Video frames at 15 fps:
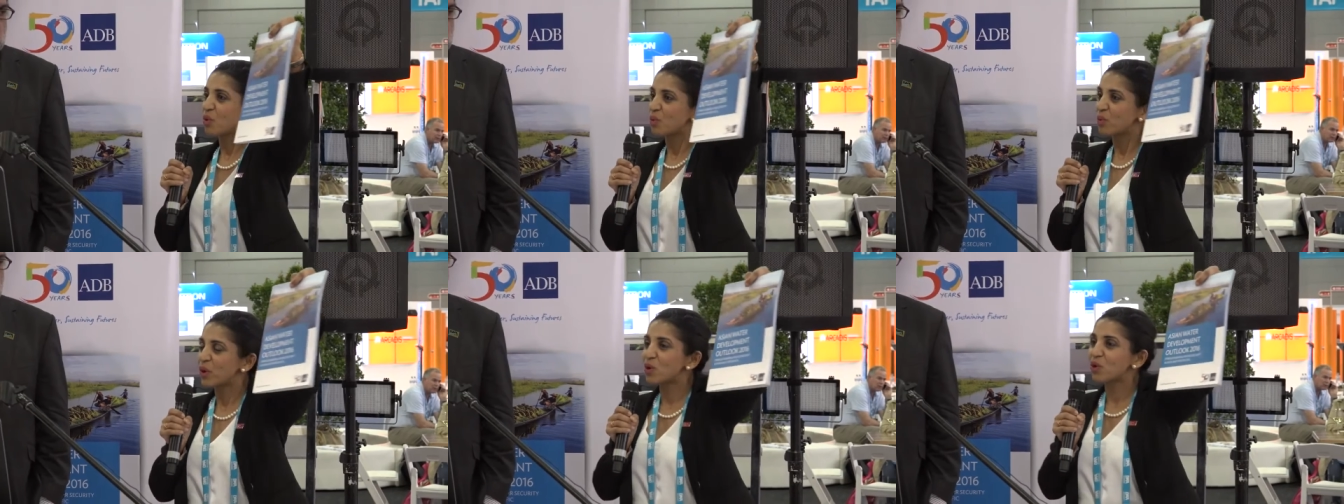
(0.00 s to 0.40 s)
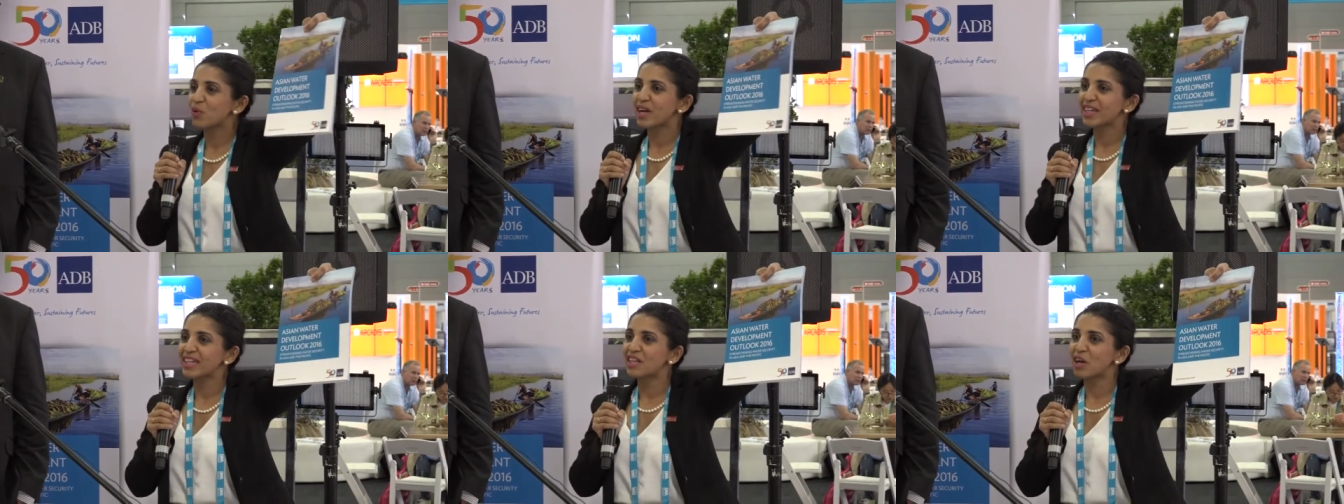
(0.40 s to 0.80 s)
we
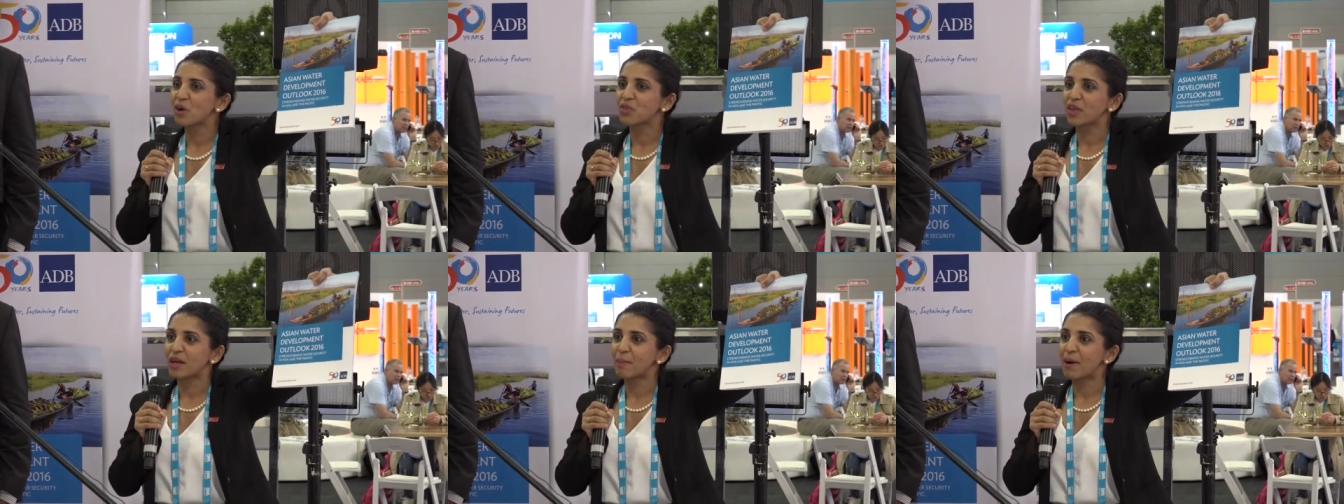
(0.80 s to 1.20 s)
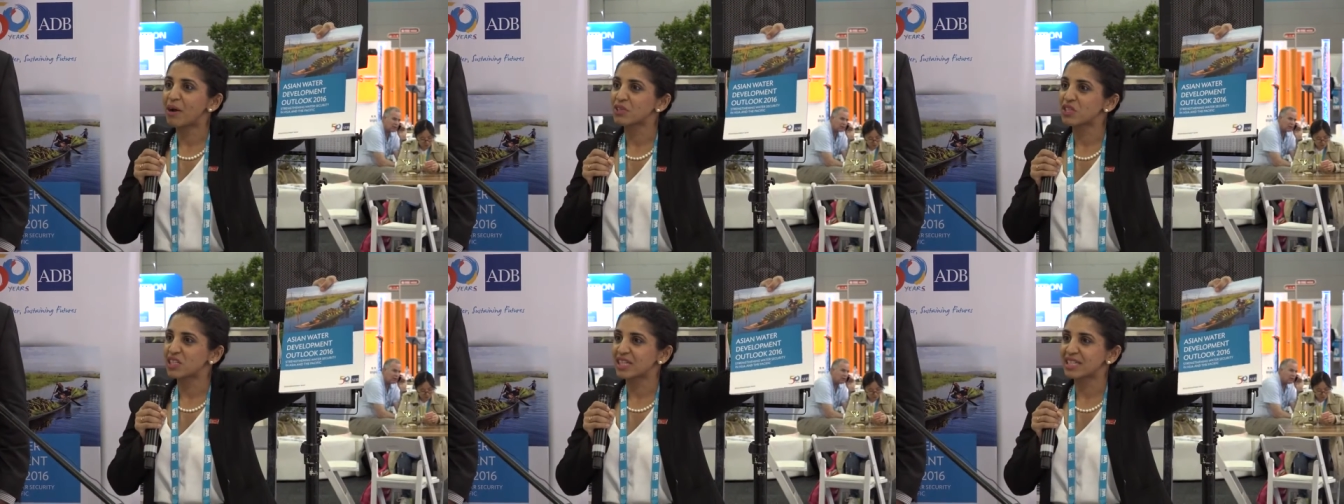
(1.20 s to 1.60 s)
already know that
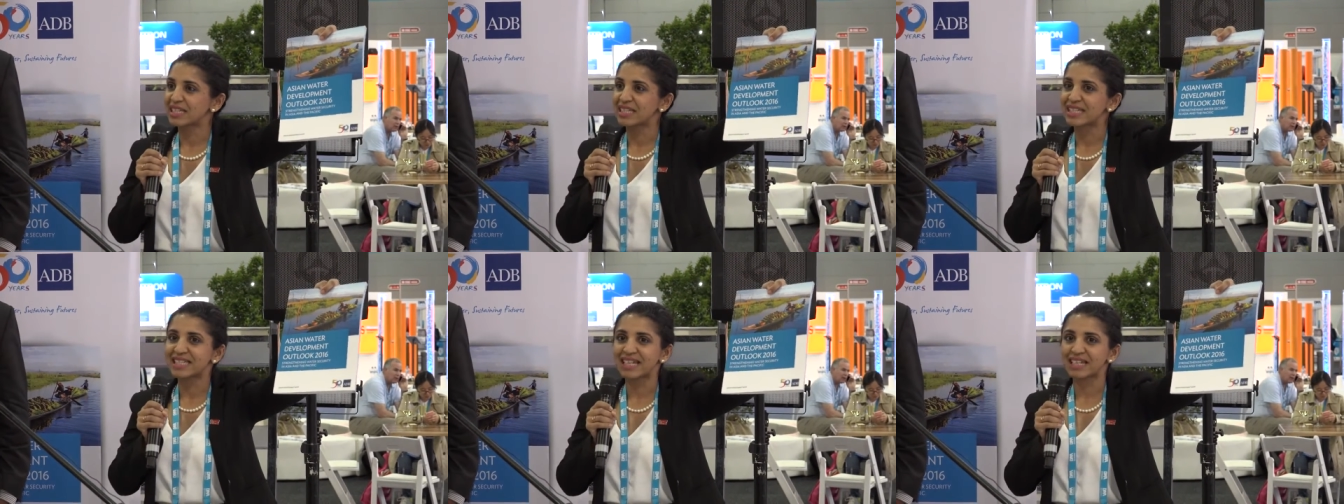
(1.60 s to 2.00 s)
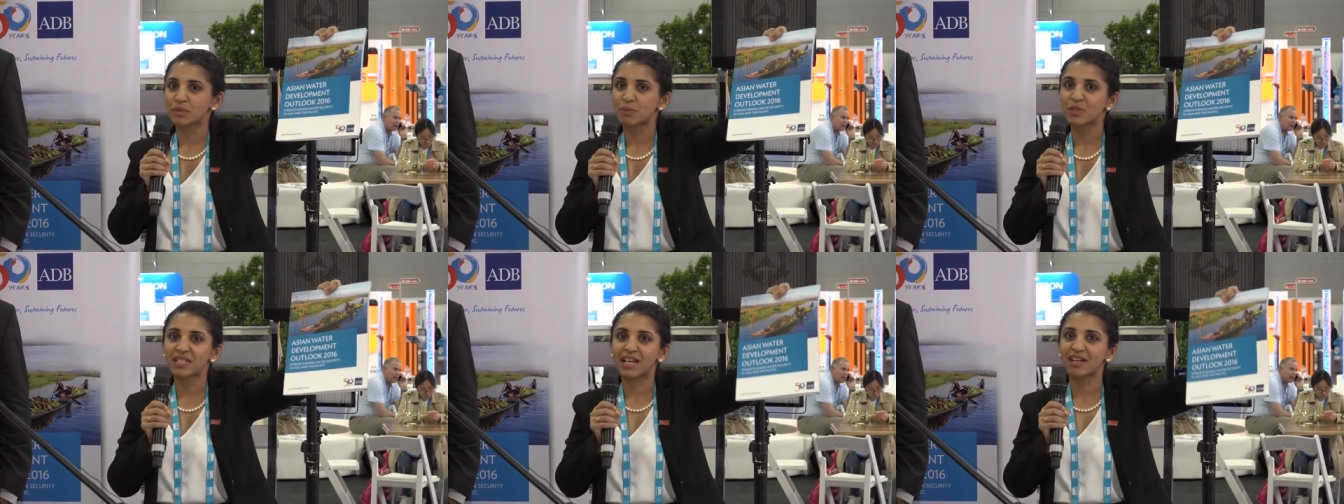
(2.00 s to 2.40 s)
about
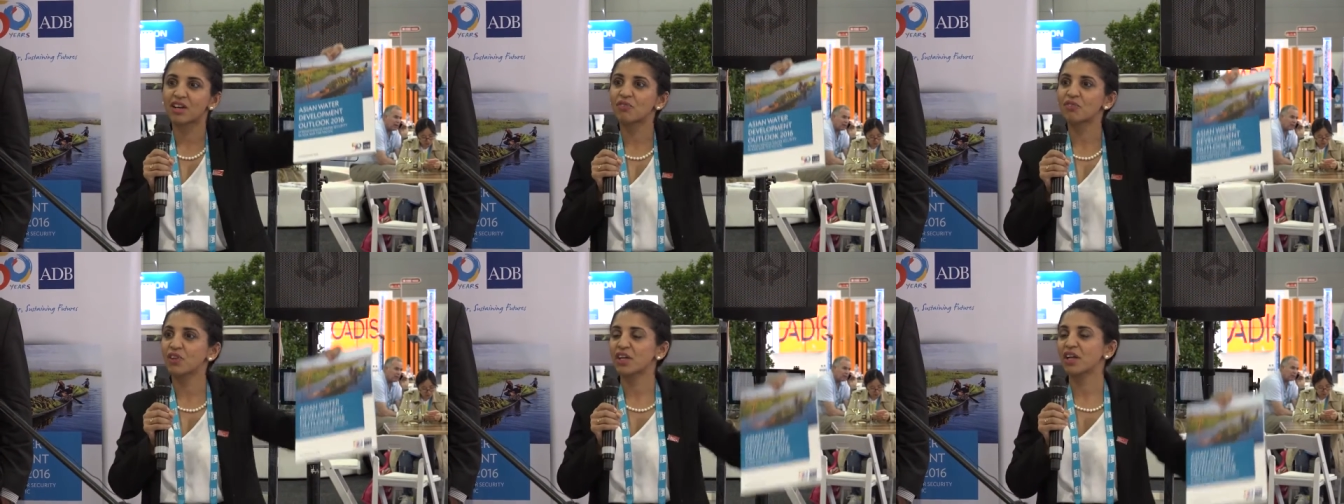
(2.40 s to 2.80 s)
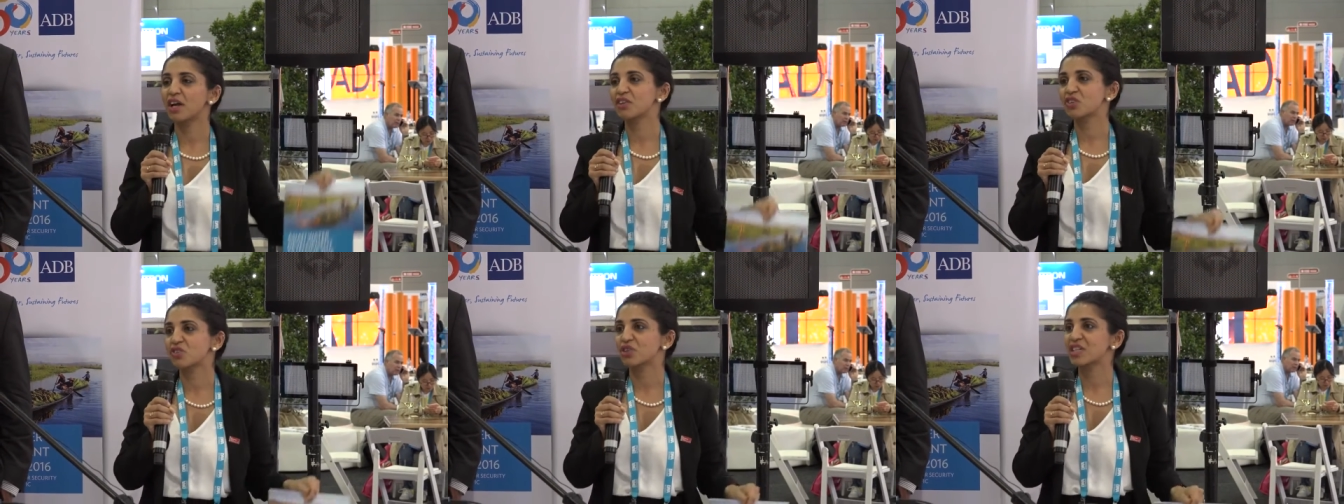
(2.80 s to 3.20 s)
66% of the
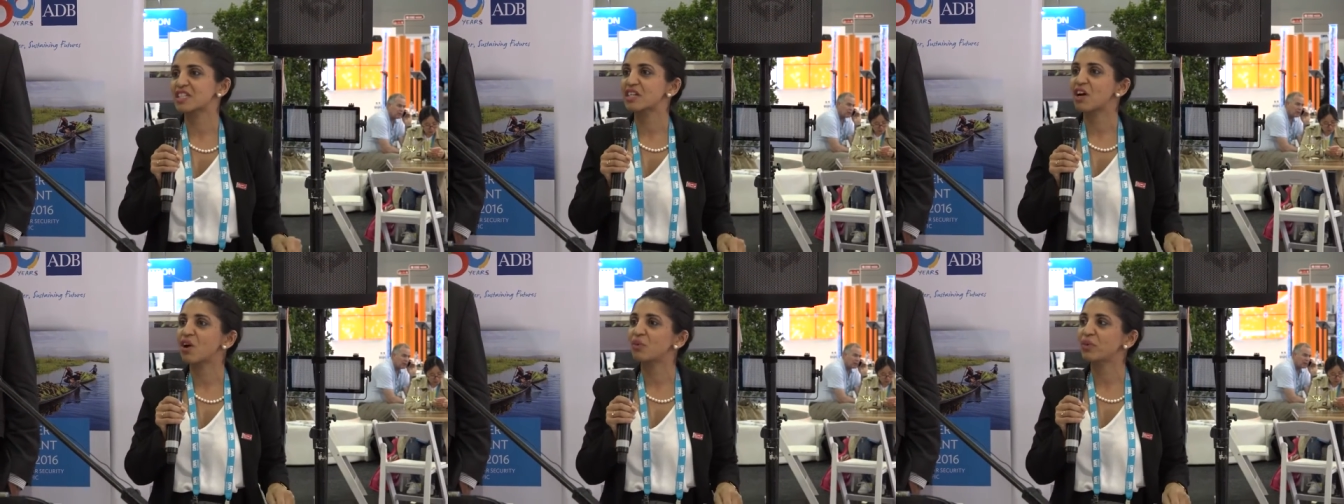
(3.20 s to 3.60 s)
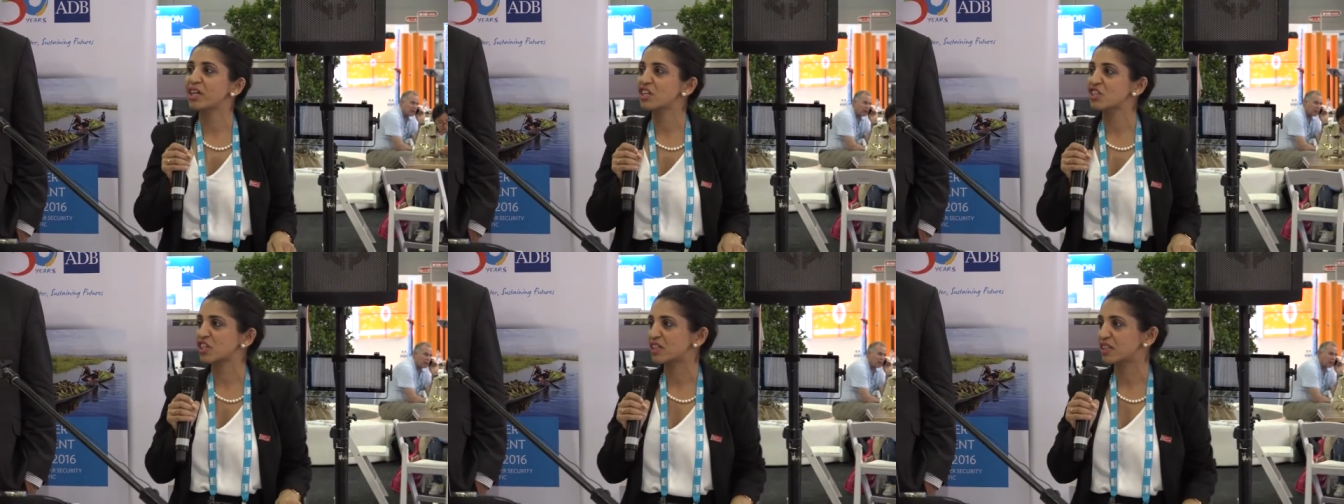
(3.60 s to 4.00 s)
countries in our
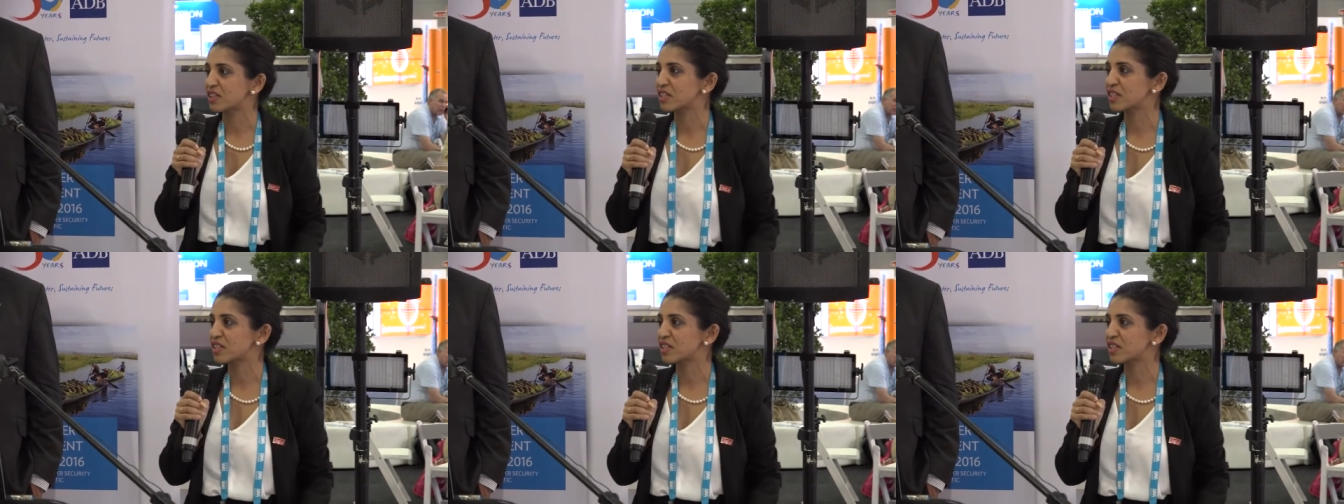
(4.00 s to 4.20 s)
region,